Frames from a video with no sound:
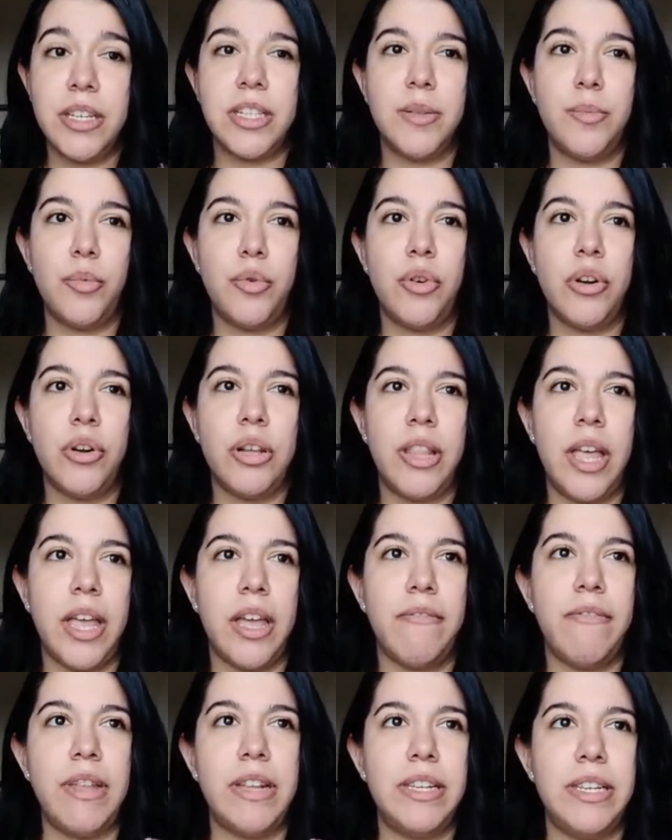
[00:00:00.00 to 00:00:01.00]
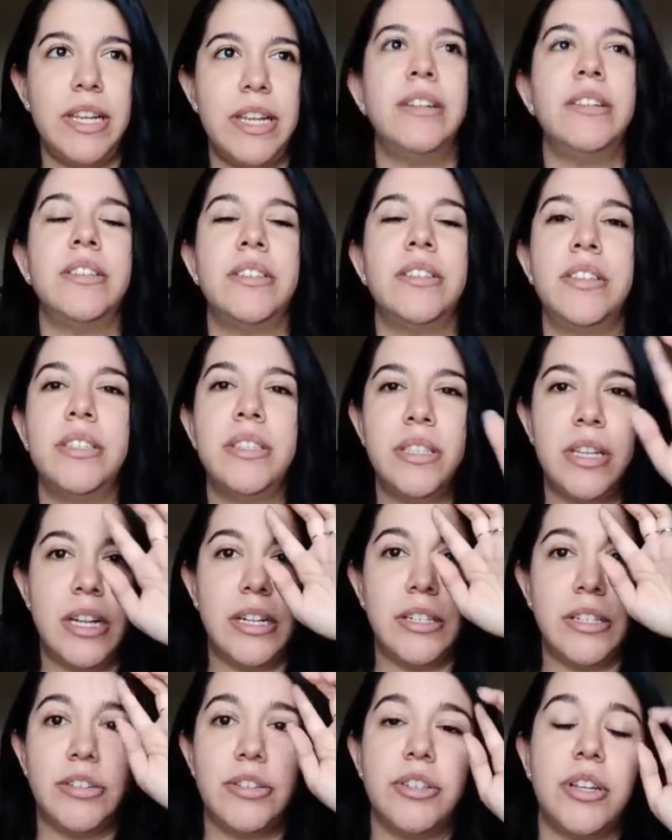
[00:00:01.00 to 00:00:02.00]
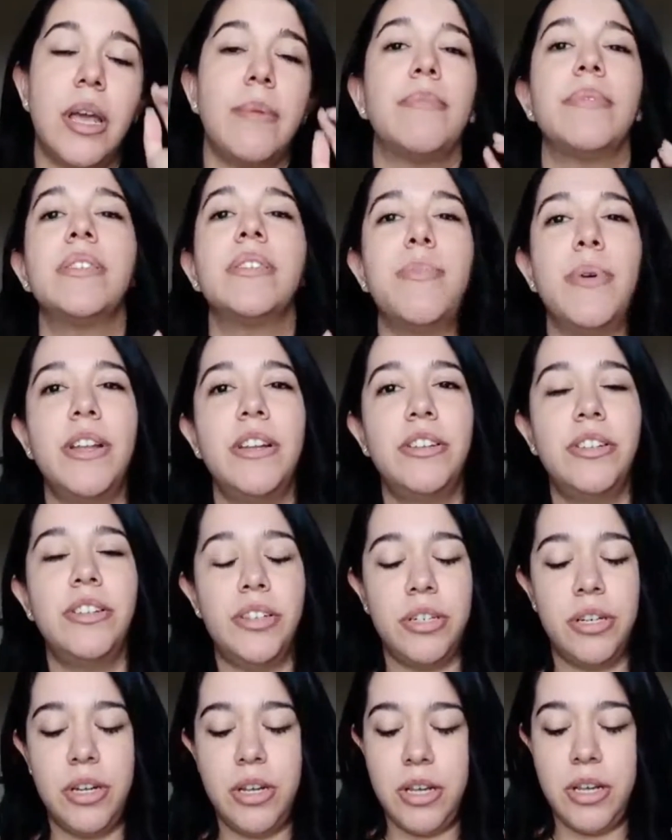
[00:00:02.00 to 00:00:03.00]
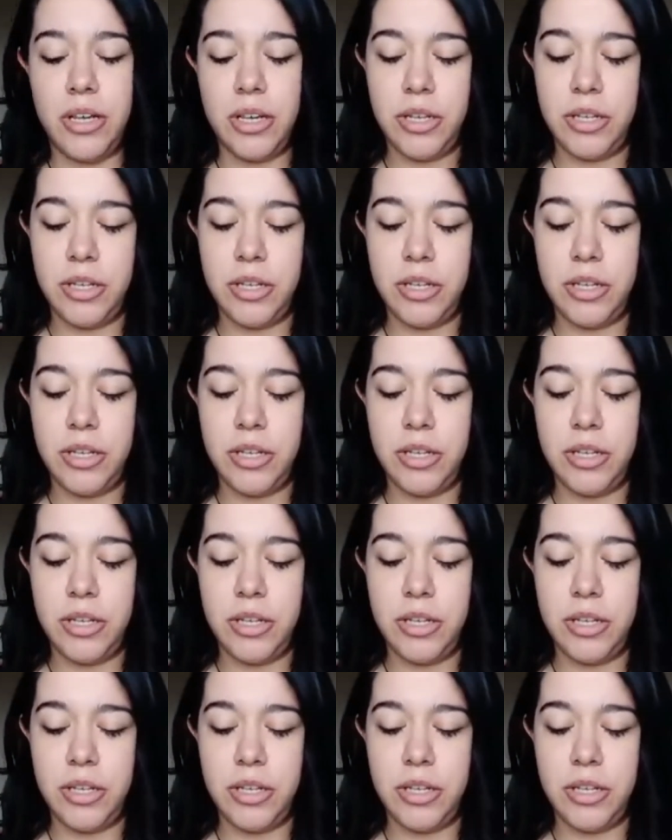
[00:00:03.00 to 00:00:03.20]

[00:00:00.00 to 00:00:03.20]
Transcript: It's more like of a denser type of sponge.